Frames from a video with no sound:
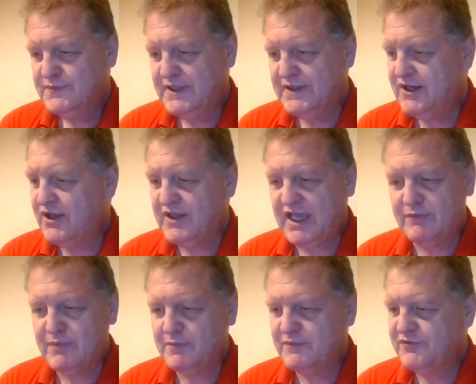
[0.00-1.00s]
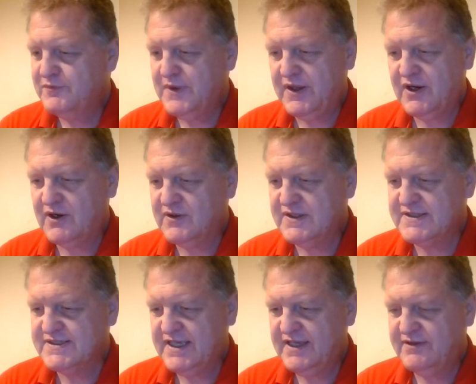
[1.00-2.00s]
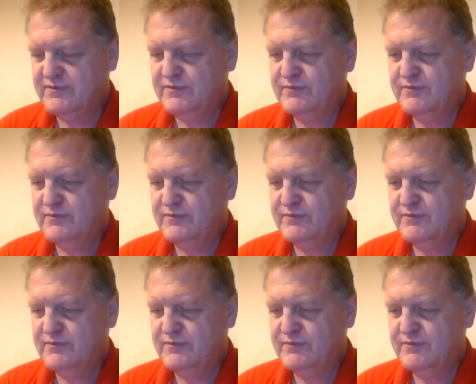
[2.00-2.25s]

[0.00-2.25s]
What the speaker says: Then all you gotta remember from there is that